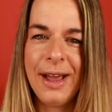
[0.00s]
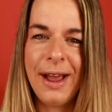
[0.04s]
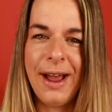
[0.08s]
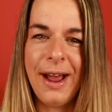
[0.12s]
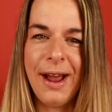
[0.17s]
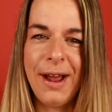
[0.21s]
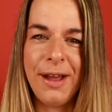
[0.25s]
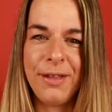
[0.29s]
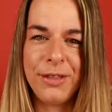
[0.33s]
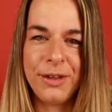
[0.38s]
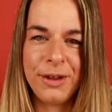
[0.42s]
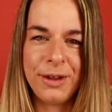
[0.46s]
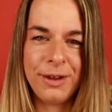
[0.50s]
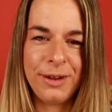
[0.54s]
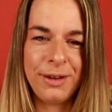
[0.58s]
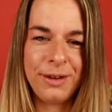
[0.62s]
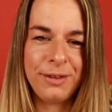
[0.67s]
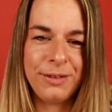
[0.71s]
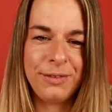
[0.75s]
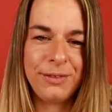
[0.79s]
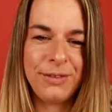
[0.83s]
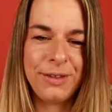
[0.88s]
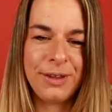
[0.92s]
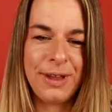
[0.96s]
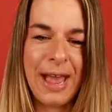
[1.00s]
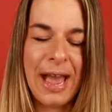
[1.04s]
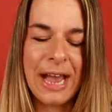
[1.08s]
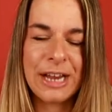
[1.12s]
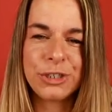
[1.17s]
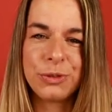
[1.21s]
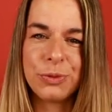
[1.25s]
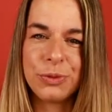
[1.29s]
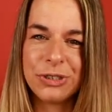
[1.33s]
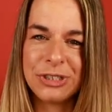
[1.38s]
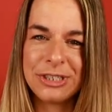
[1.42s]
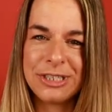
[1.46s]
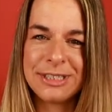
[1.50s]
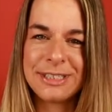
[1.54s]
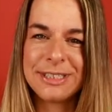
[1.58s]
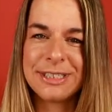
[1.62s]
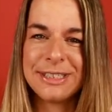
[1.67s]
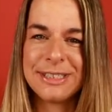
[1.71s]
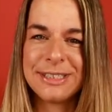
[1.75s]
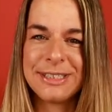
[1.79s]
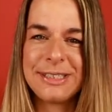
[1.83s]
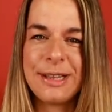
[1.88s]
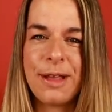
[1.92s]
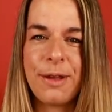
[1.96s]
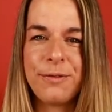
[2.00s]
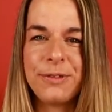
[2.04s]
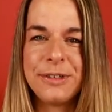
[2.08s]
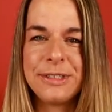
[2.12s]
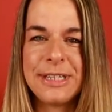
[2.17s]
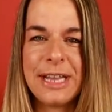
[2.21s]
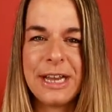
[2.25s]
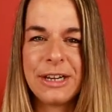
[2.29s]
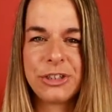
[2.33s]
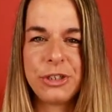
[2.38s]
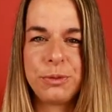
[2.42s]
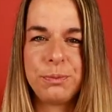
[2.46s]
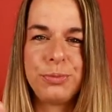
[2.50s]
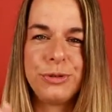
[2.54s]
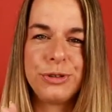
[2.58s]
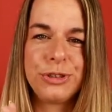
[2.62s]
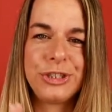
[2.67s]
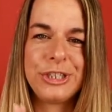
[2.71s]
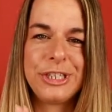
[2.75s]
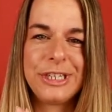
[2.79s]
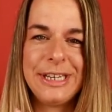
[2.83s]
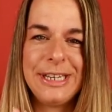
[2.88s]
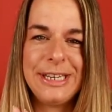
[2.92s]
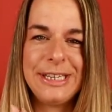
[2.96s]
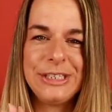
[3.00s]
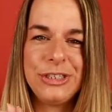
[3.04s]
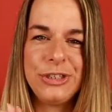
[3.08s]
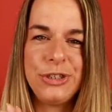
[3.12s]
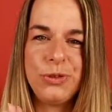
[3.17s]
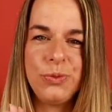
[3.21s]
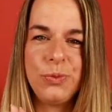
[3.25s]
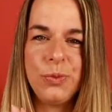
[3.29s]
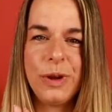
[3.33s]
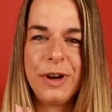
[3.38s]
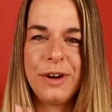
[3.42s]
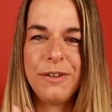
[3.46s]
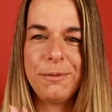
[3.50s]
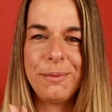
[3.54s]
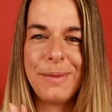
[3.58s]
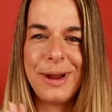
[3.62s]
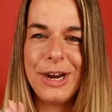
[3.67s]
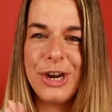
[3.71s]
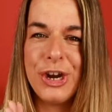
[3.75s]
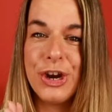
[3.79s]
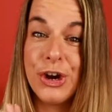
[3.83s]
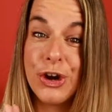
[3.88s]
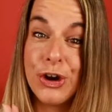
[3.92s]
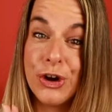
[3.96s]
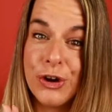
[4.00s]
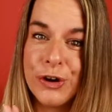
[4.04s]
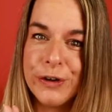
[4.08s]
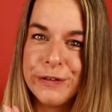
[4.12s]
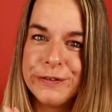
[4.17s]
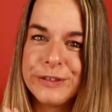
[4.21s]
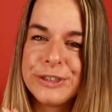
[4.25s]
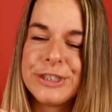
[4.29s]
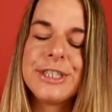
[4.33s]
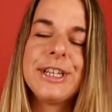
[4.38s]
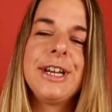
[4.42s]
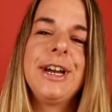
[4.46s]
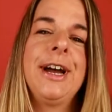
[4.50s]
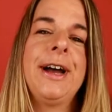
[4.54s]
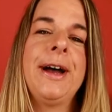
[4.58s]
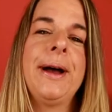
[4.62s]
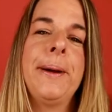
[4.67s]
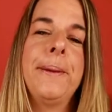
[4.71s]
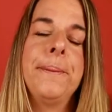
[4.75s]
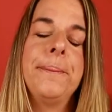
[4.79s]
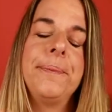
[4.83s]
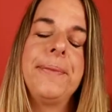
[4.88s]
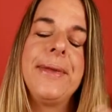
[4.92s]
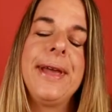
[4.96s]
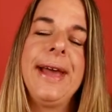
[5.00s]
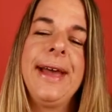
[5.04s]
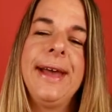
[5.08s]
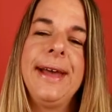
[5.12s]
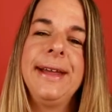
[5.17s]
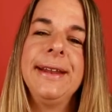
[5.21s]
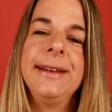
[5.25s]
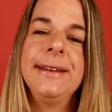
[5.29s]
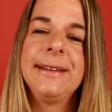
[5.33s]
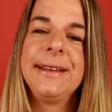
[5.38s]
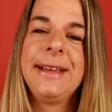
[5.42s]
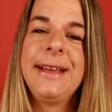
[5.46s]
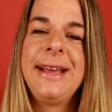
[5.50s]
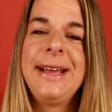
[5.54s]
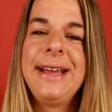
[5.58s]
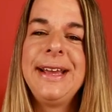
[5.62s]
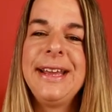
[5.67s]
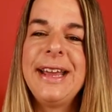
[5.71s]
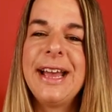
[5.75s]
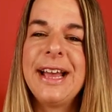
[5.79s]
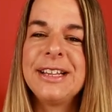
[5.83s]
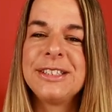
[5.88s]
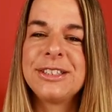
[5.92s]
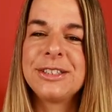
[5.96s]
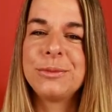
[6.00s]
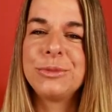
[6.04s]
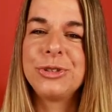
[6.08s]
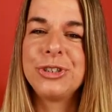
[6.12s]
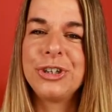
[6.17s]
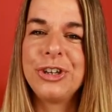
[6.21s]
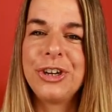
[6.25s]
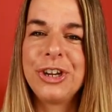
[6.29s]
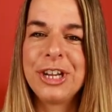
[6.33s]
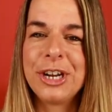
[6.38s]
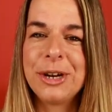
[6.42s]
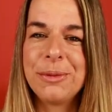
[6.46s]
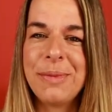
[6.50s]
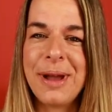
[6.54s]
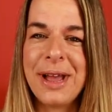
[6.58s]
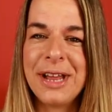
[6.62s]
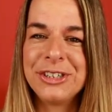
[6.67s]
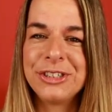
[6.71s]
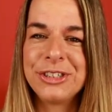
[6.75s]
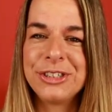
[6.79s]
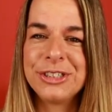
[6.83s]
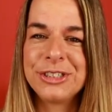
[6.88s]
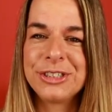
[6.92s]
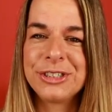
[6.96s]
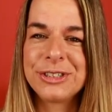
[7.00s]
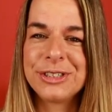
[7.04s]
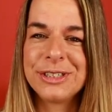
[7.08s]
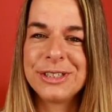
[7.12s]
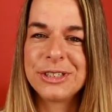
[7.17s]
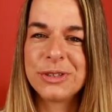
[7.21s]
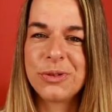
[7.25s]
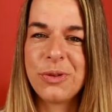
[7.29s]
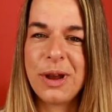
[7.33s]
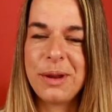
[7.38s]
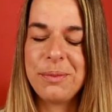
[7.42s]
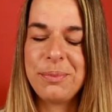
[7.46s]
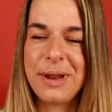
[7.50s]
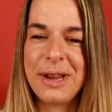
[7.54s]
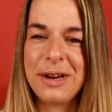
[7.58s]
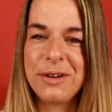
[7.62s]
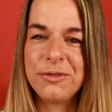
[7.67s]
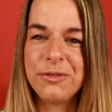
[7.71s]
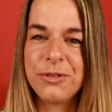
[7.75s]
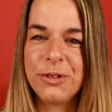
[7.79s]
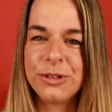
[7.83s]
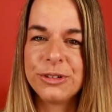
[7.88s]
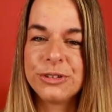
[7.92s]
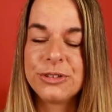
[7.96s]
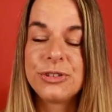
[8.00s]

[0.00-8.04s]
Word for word: Uh, the the actual disc itself is actually pushing into one of my nerves, um, and yeah, as I'm sure you can imagine, it's it's quite painful.